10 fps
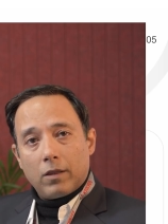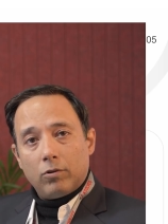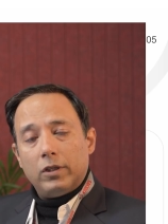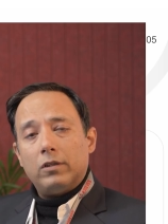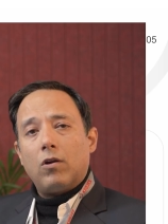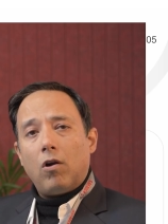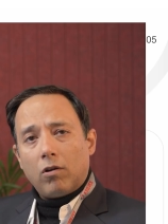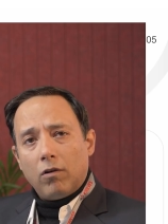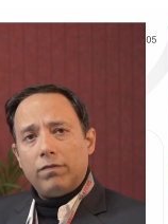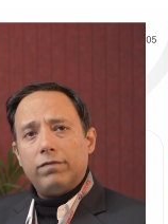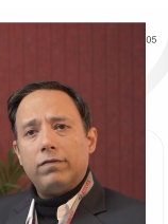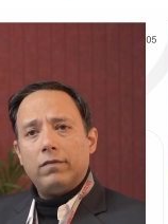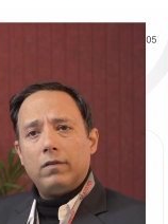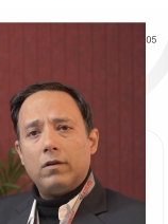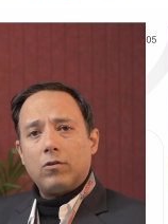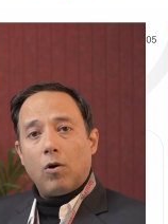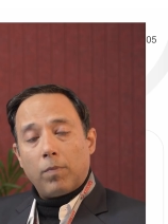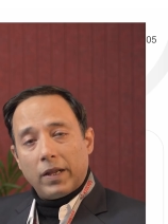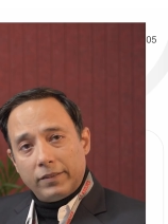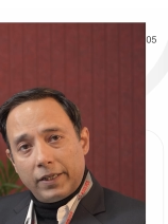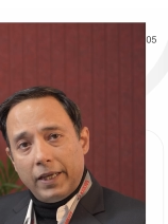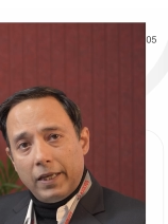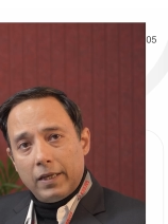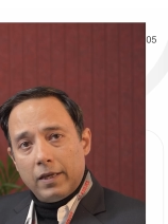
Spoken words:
So there's a lot of complexity.